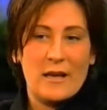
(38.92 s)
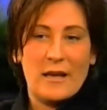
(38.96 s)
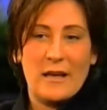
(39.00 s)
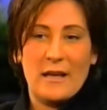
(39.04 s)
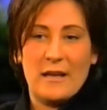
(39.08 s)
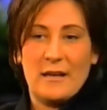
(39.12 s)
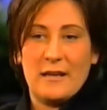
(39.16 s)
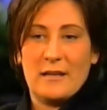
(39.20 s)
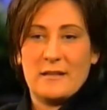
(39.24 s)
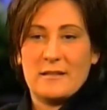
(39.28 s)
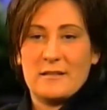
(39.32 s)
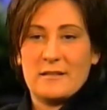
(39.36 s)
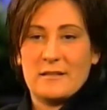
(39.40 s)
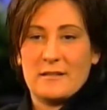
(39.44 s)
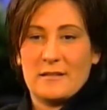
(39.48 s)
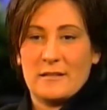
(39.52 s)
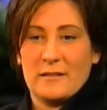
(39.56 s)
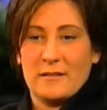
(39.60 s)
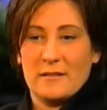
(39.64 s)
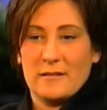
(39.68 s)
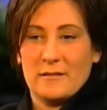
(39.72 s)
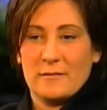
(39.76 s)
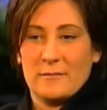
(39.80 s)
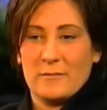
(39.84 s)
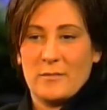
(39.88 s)
And it's
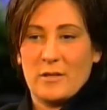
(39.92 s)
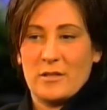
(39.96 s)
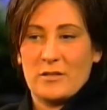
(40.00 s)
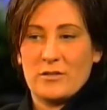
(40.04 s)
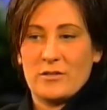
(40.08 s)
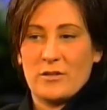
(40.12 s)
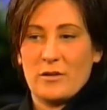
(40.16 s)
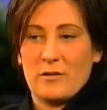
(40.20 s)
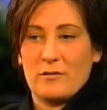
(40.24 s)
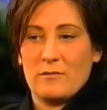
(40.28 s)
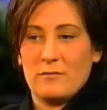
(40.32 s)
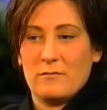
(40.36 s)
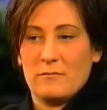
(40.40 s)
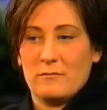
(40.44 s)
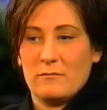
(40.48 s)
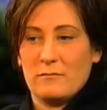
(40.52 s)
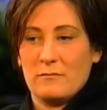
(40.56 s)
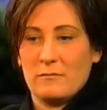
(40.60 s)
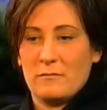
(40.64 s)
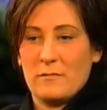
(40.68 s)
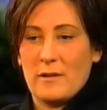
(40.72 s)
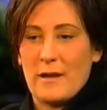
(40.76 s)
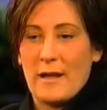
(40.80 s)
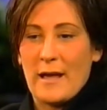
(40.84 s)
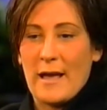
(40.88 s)
um, a
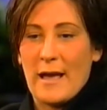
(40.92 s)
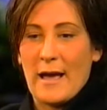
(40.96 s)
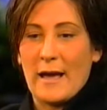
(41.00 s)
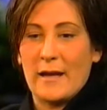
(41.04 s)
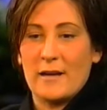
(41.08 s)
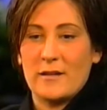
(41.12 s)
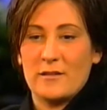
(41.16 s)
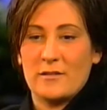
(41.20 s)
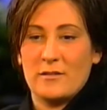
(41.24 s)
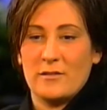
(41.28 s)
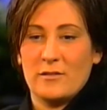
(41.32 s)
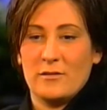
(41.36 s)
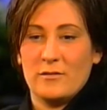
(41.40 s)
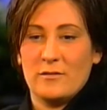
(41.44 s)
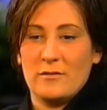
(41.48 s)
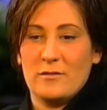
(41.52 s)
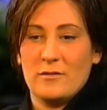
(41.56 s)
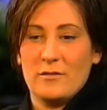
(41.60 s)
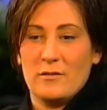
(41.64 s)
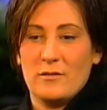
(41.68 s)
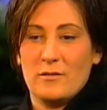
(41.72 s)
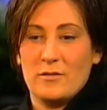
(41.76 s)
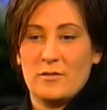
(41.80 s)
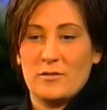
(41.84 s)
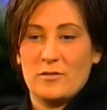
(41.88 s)
certain attitude
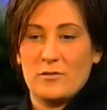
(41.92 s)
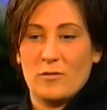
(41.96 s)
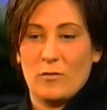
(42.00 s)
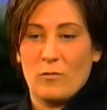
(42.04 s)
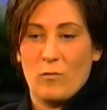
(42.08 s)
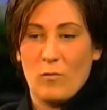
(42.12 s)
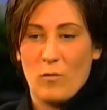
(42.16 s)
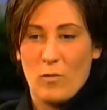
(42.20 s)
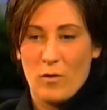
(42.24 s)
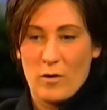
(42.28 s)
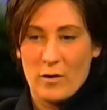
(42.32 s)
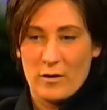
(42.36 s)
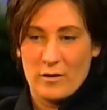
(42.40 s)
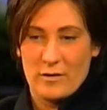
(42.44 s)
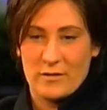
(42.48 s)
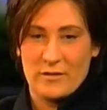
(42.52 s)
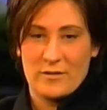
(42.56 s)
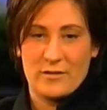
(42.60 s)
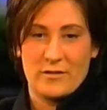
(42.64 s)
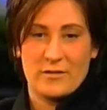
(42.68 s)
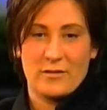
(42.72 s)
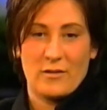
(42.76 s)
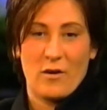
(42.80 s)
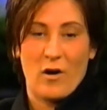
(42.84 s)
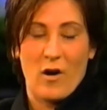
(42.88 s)

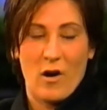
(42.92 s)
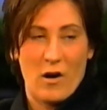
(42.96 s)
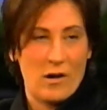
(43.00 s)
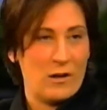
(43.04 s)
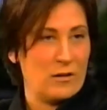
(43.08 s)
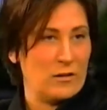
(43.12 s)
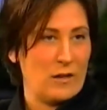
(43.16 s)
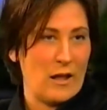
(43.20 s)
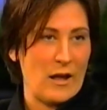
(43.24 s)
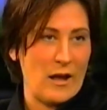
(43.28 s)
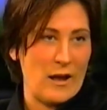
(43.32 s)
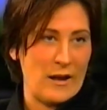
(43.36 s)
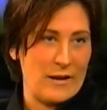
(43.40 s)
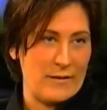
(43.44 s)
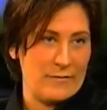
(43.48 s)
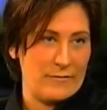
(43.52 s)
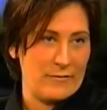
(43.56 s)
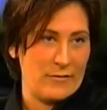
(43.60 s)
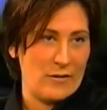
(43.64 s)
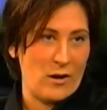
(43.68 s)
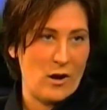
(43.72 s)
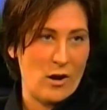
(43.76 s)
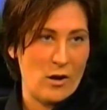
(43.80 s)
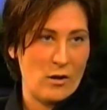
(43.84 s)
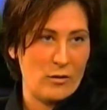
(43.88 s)
towards all life,
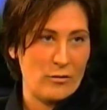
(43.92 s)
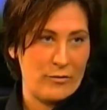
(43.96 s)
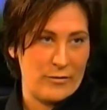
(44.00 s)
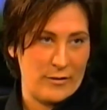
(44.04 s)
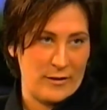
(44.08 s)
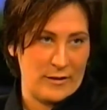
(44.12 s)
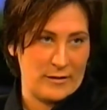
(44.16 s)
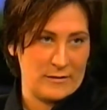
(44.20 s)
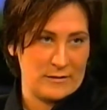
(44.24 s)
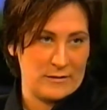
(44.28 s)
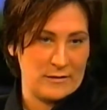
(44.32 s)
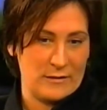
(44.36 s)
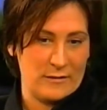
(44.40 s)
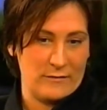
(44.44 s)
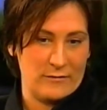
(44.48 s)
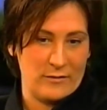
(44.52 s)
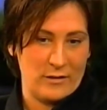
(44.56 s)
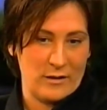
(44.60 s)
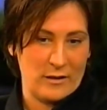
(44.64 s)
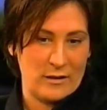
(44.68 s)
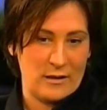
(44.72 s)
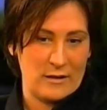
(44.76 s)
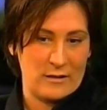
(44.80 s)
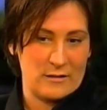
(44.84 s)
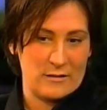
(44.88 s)
all things living.